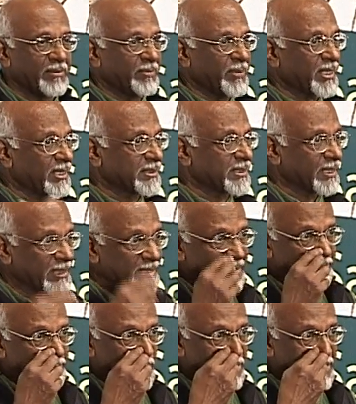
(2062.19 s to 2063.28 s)
But here's another
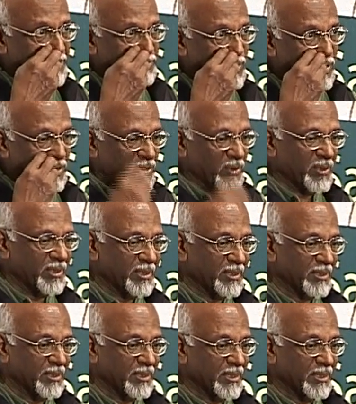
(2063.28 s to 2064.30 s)
important book called